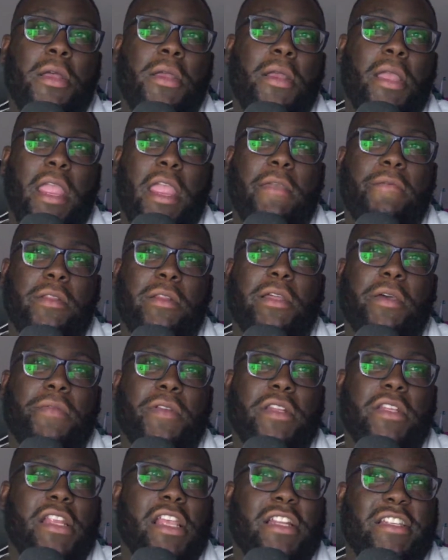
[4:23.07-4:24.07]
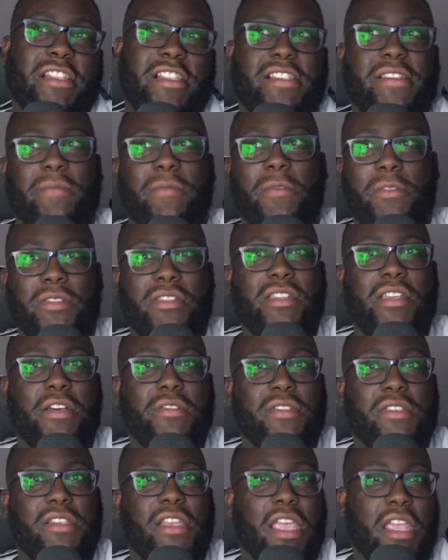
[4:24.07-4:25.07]
if you live in the Netherlands, what
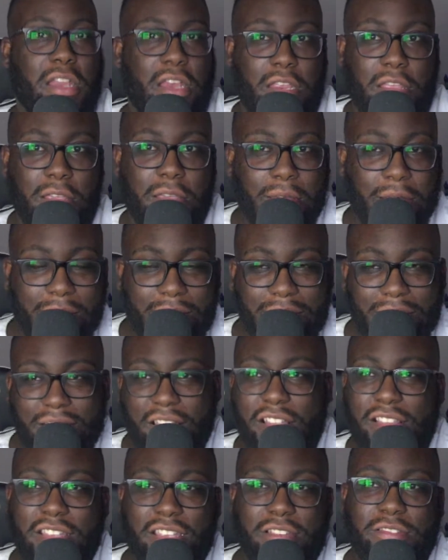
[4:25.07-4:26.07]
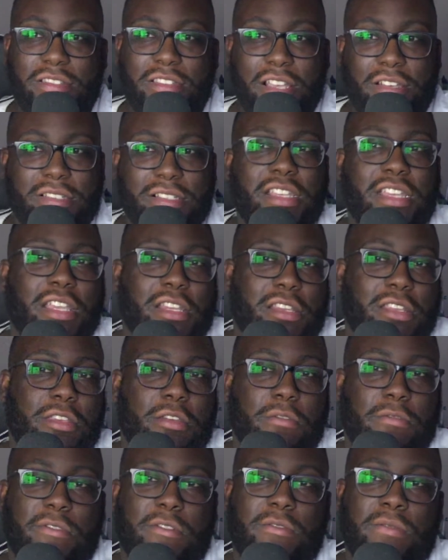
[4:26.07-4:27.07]
1,080, the 1,080
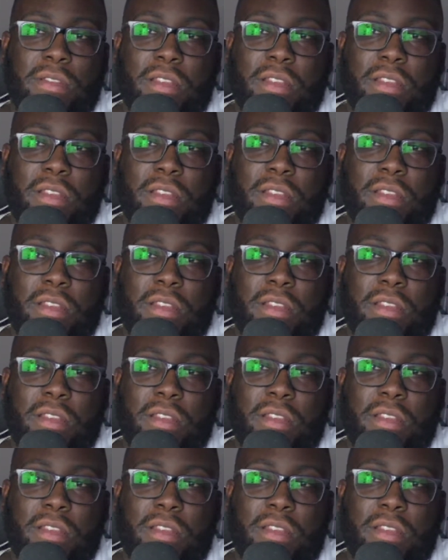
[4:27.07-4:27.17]
euro.